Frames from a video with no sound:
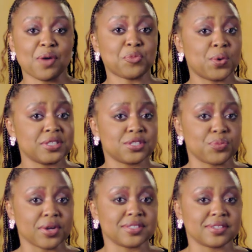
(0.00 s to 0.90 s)
I'm Quinta
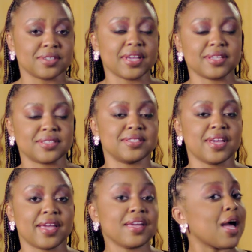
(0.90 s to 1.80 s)
Brunson, and
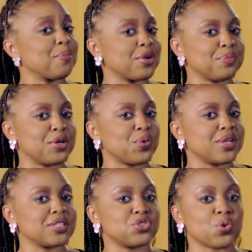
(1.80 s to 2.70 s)
today I'm going to be
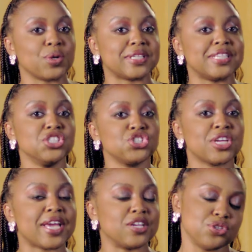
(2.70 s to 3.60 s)
quizzed on
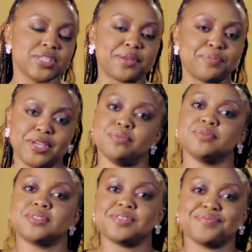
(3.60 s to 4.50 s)
niche internet
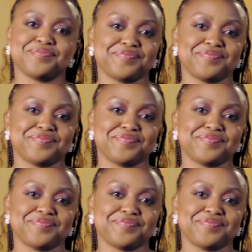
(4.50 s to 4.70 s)
memes.